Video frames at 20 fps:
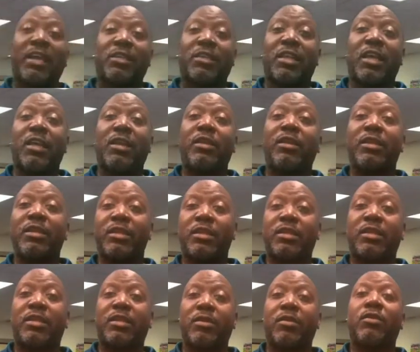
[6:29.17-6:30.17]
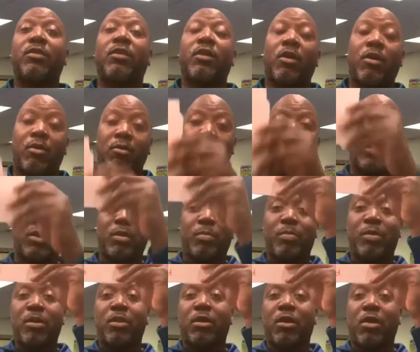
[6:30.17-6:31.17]
they listen, hold up
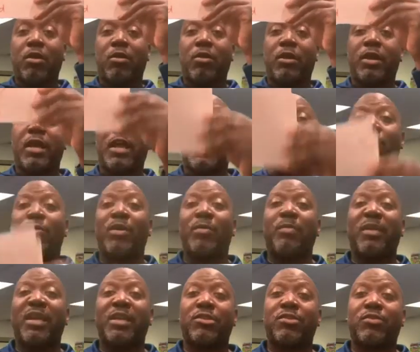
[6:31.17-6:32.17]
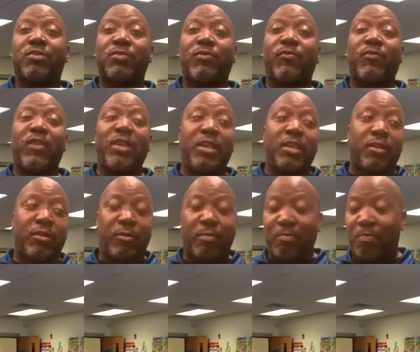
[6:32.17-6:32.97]
a card, how it makes you feel.